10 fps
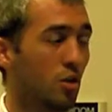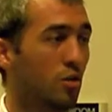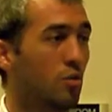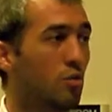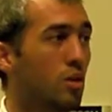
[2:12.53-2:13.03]

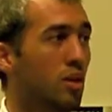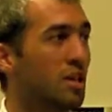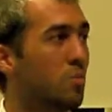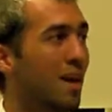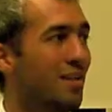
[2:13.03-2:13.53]
through the
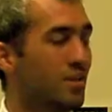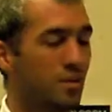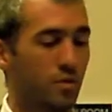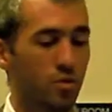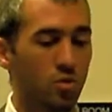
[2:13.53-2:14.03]

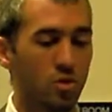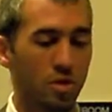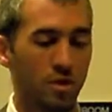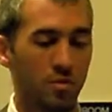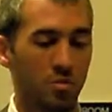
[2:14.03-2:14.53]
expansive use
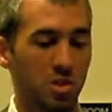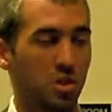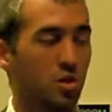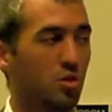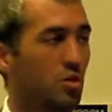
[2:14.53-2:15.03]
of the
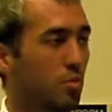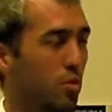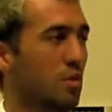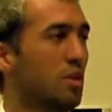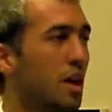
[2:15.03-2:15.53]
material
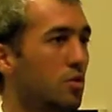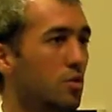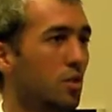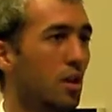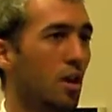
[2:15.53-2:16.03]
support
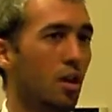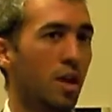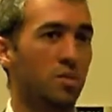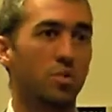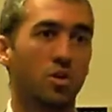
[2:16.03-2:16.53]
statute
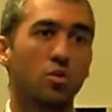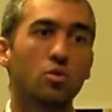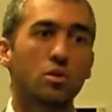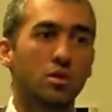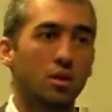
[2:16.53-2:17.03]
that's been
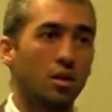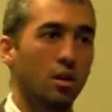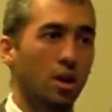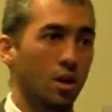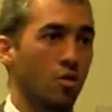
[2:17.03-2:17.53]
used
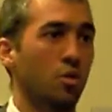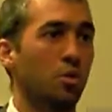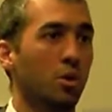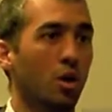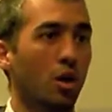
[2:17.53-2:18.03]
in
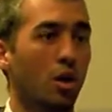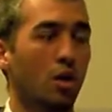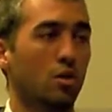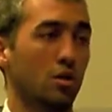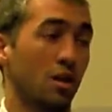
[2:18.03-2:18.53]
criminal
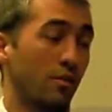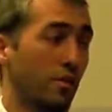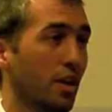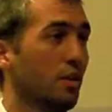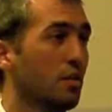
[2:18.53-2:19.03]
law to
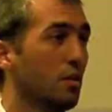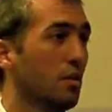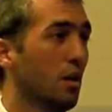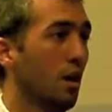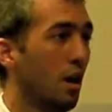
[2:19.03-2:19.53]
convict
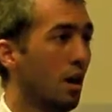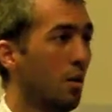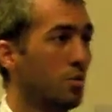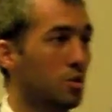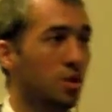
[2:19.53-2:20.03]

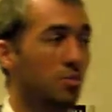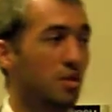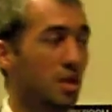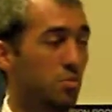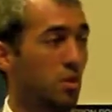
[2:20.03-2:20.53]
Muslims,
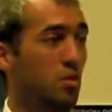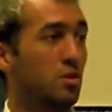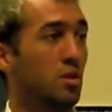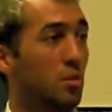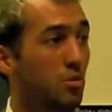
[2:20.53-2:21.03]
that's been
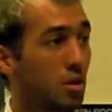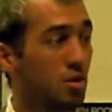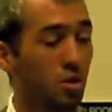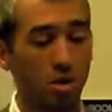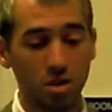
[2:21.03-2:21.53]
used in
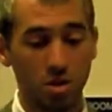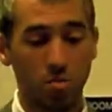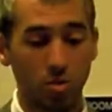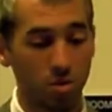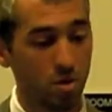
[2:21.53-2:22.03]
immigration law to
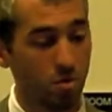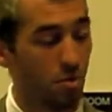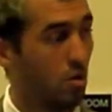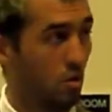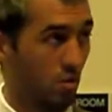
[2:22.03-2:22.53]
deport them,
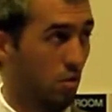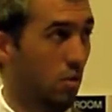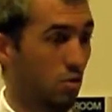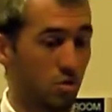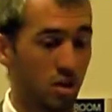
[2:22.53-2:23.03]
or
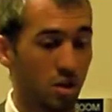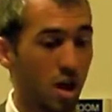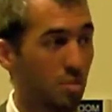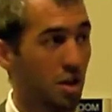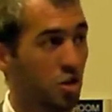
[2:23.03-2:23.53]
to use a
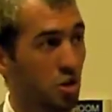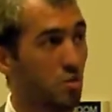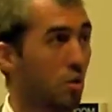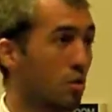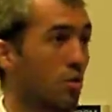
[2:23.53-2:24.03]
combination
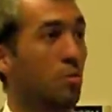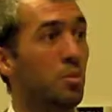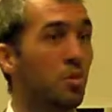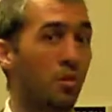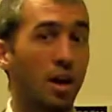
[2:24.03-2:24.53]
in both
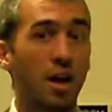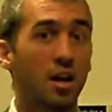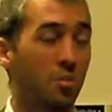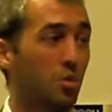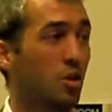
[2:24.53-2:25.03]
criminal
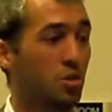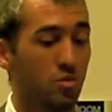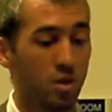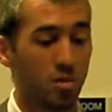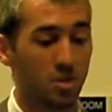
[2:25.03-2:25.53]
and
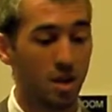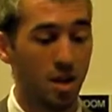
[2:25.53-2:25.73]
immigration realms.